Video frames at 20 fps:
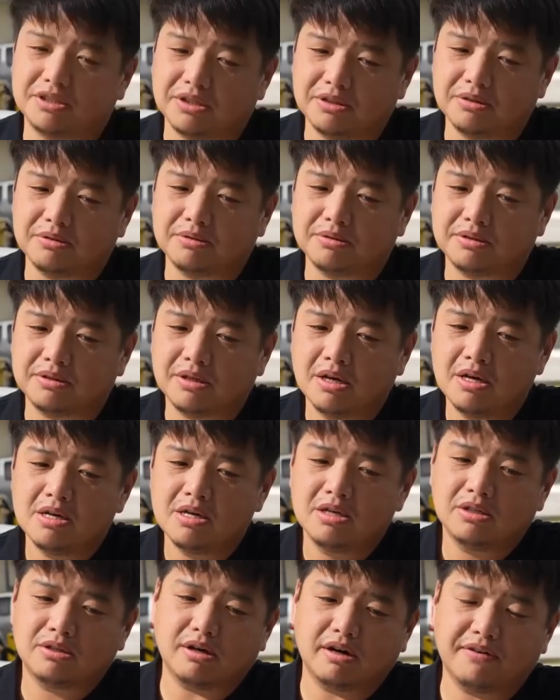to use.
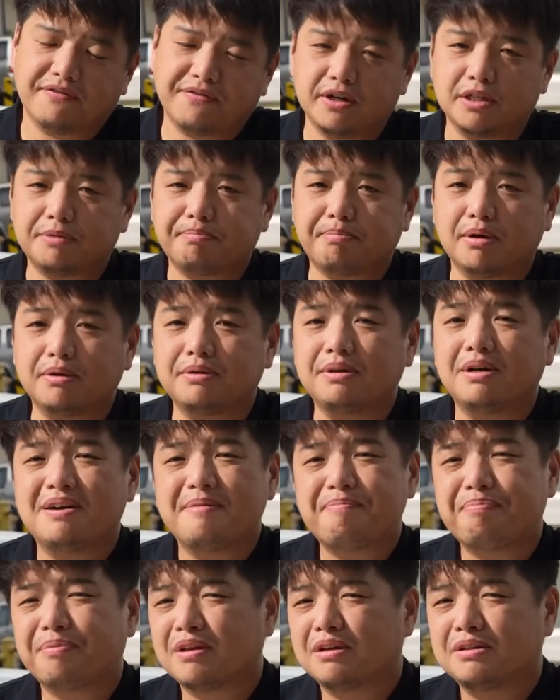So our first pro,
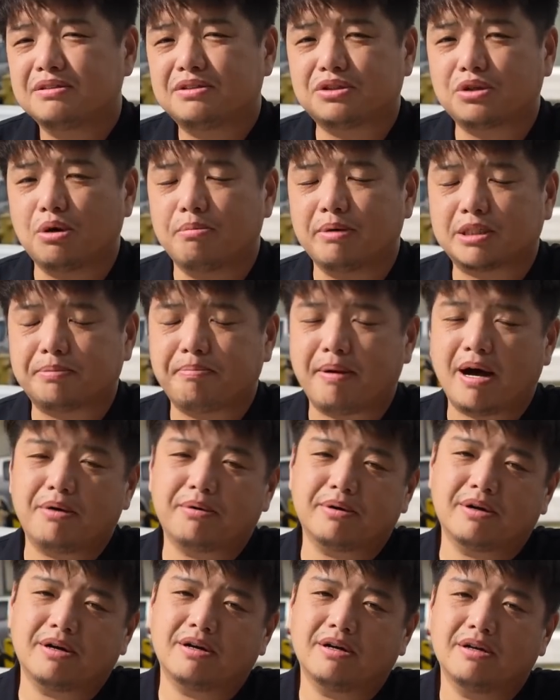so much
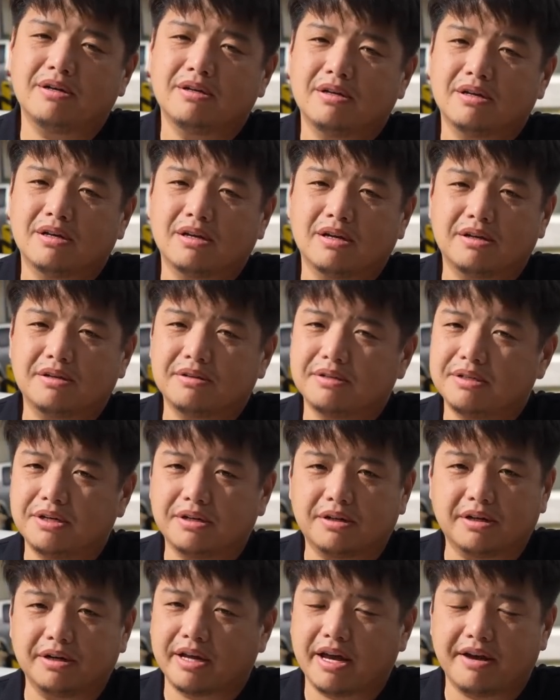power,
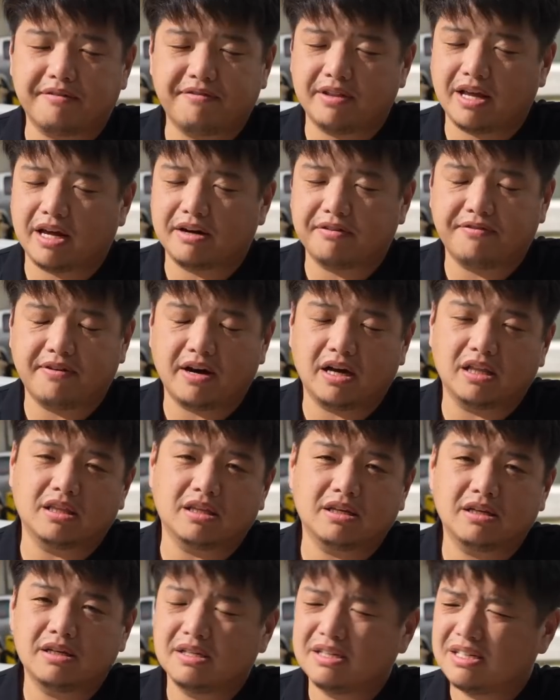you're gonna have a lot of
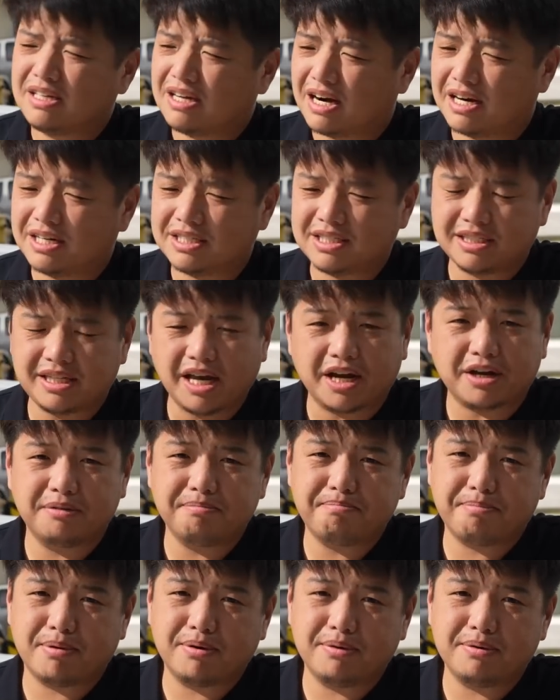fun. Our
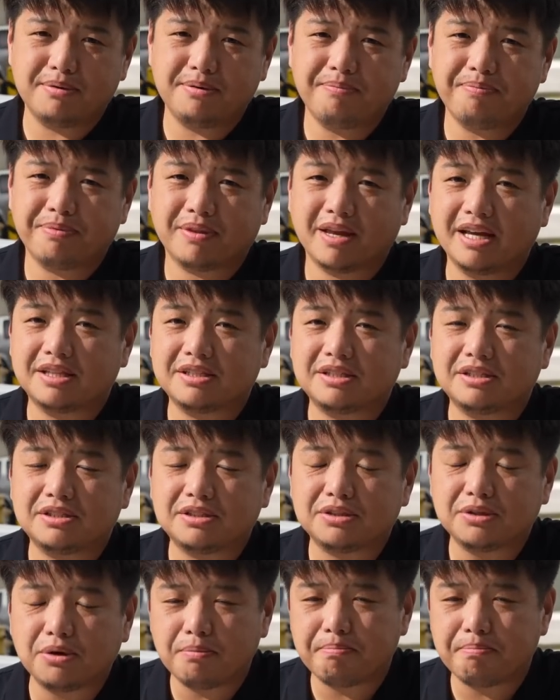second pro, it's so